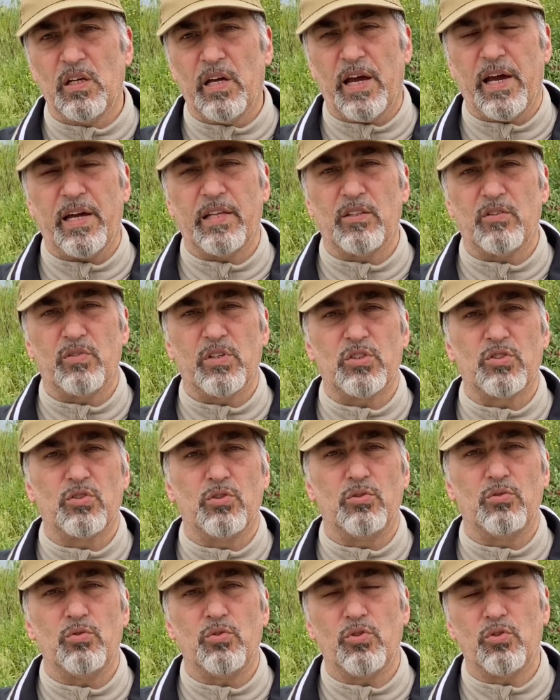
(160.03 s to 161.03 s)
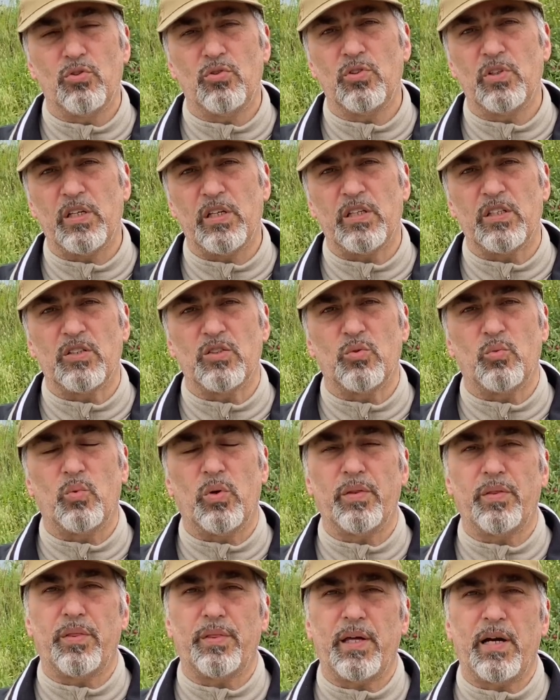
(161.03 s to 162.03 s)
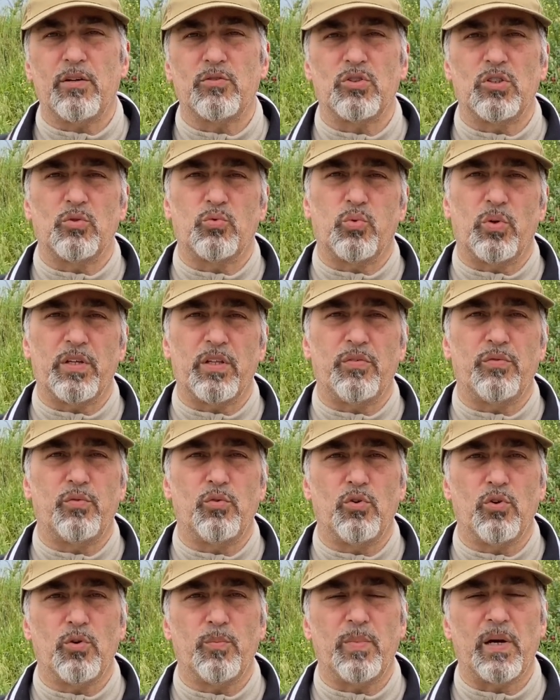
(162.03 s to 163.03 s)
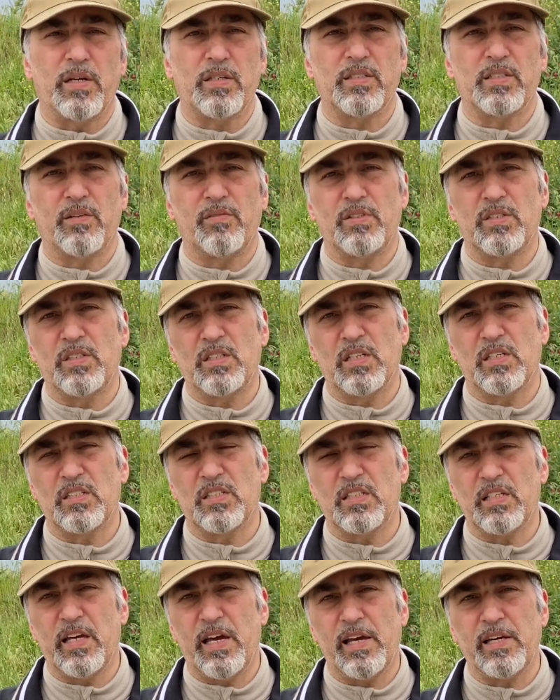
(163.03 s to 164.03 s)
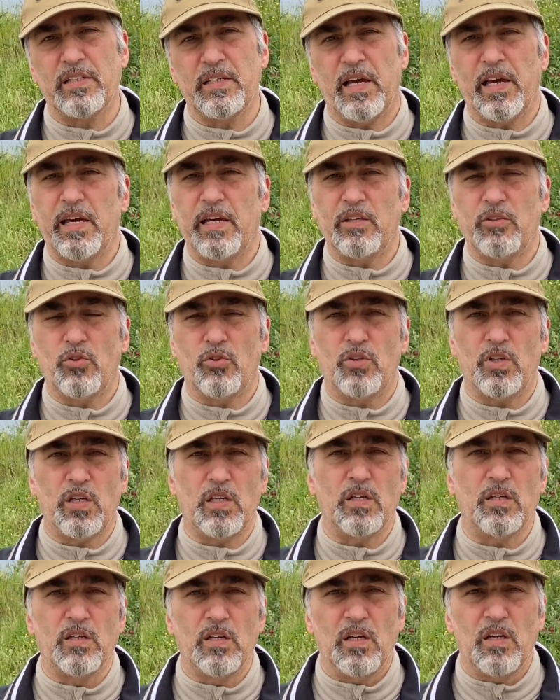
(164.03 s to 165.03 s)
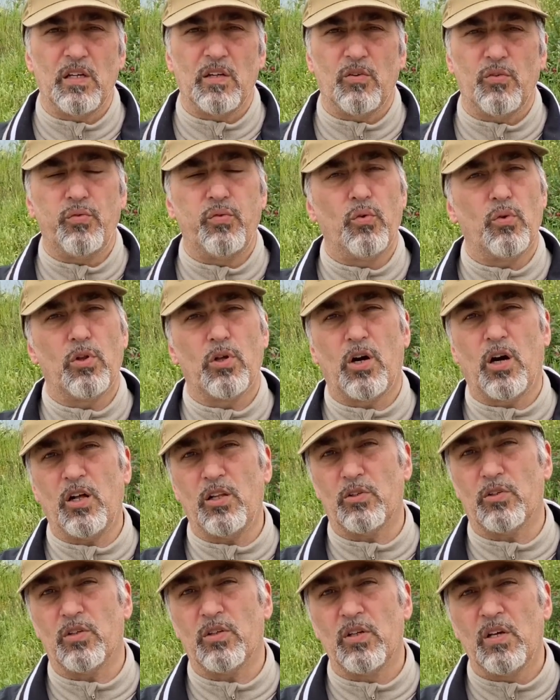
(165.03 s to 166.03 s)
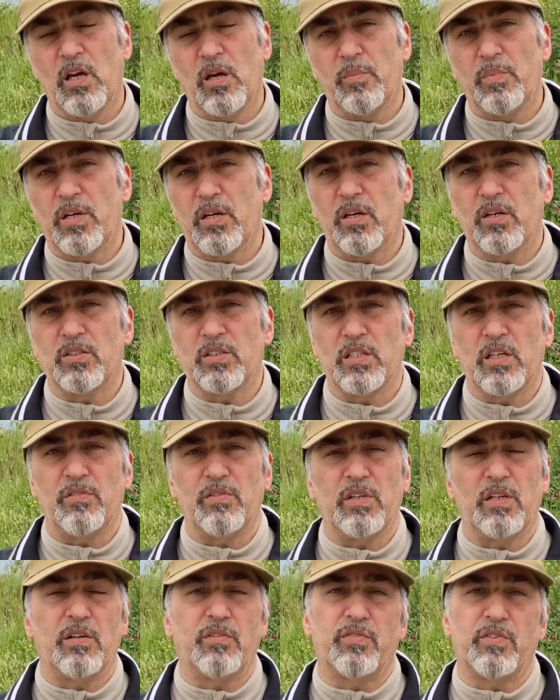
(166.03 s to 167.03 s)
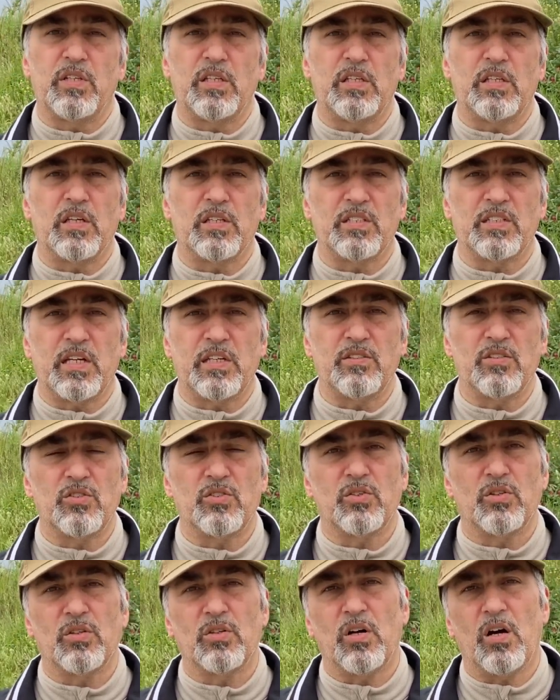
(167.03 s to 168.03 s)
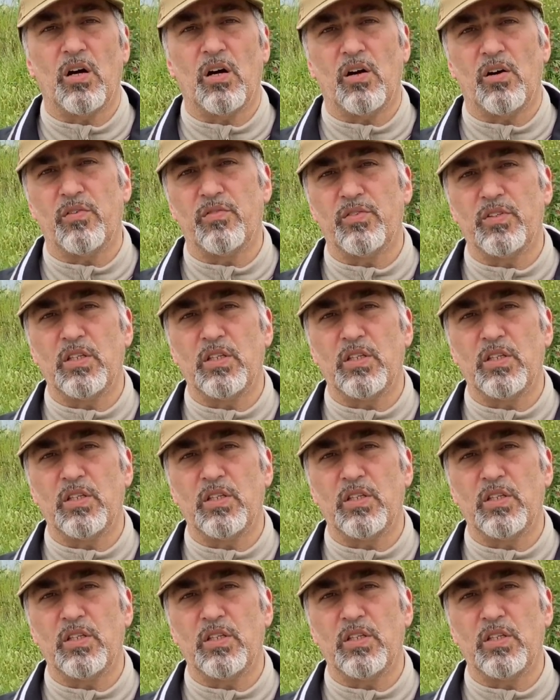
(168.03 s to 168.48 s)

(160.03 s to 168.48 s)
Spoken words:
and the resolution is 1024 by 768 HD full color, because even if the sensor of